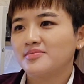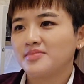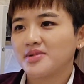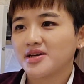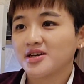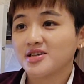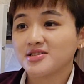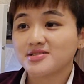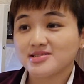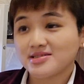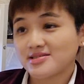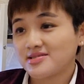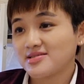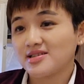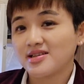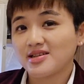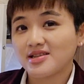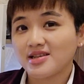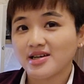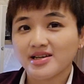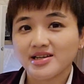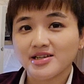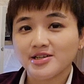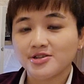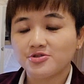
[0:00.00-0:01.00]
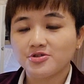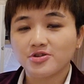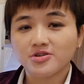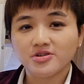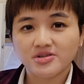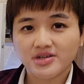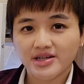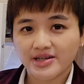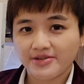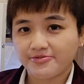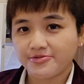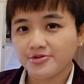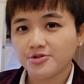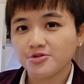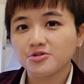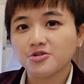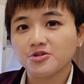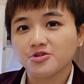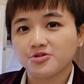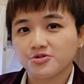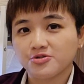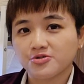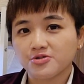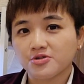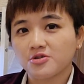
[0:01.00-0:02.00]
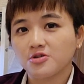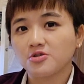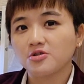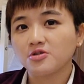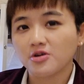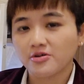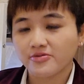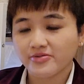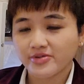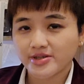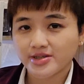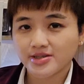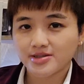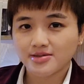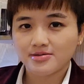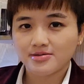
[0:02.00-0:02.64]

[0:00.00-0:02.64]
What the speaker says: because it's a lucky draw. I have no control over